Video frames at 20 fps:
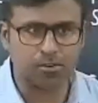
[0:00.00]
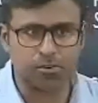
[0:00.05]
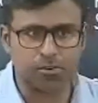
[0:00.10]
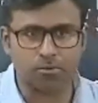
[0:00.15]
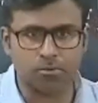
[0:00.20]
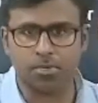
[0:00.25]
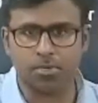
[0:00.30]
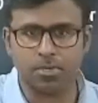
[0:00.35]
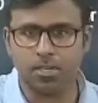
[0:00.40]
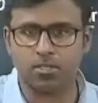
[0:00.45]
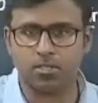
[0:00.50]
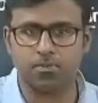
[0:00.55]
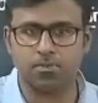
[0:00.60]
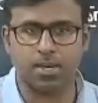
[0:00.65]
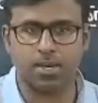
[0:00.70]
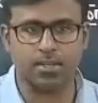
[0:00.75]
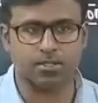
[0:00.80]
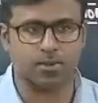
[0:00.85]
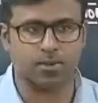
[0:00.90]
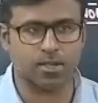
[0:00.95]
from Indus
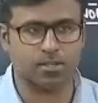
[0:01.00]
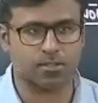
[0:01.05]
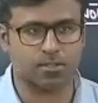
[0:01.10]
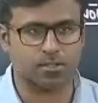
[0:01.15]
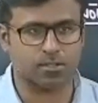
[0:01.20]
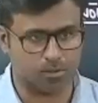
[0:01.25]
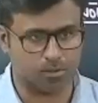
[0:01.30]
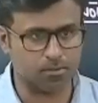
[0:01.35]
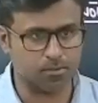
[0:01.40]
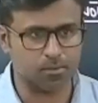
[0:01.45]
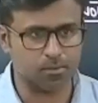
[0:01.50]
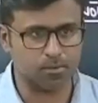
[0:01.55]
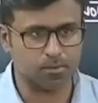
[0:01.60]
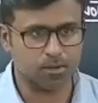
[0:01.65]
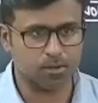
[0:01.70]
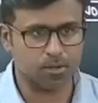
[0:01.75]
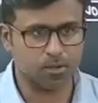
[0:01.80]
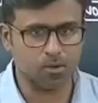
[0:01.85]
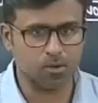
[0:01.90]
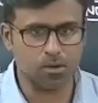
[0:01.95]
Valley civilization.
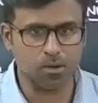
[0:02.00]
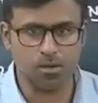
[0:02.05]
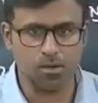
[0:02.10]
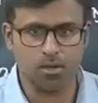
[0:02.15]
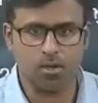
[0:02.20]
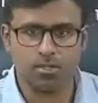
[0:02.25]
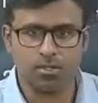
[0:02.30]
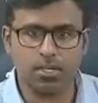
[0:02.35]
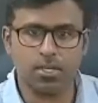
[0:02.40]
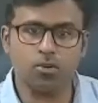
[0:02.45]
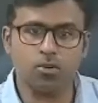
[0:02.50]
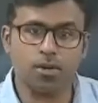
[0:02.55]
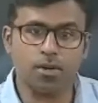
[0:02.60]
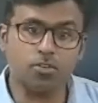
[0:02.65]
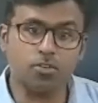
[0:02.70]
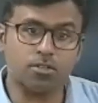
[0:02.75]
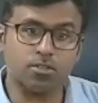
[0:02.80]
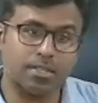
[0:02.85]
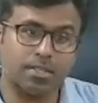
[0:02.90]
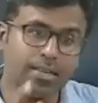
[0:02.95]
You know, see, you have
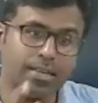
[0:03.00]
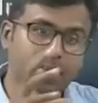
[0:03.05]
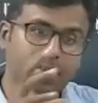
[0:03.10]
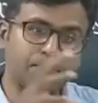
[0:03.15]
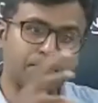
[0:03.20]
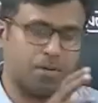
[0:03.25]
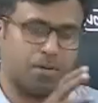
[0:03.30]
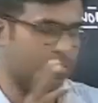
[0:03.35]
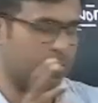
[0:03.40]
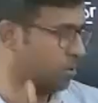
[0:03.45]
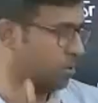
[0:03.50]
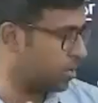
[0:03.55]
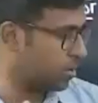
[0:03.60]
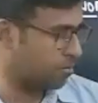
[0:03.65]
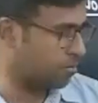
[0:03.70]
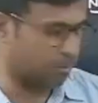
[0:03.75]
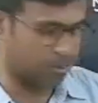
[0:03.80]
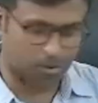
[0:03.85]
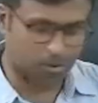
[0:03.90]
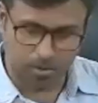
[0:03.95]
to think,
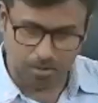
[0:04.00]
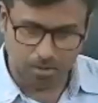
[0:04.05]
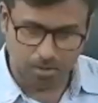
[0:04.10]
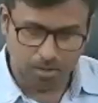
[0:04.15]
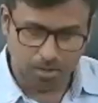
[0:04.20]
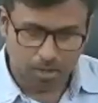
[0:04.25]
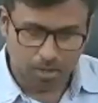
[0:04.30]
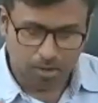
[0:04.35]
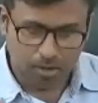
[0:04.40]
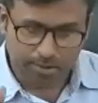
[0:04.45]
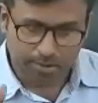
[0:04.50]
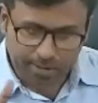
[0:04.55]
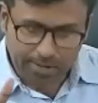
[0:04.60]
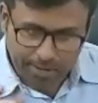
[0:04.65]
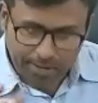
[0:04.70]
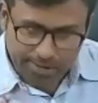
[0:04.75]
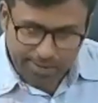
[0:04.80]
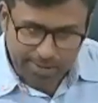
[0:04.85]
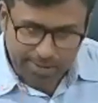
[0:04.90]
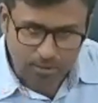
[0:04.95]

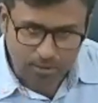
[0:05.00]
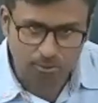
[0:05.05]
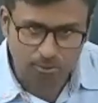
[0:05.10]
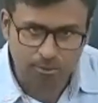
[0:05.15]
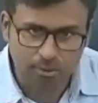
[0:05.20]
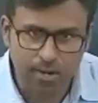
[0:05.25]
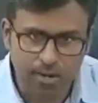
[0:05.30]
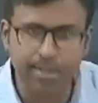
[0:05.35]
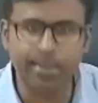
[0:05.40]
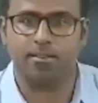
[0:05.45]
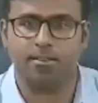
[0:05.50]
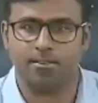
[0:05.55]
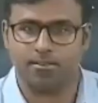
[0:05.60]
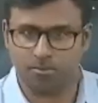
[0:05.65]
reading only,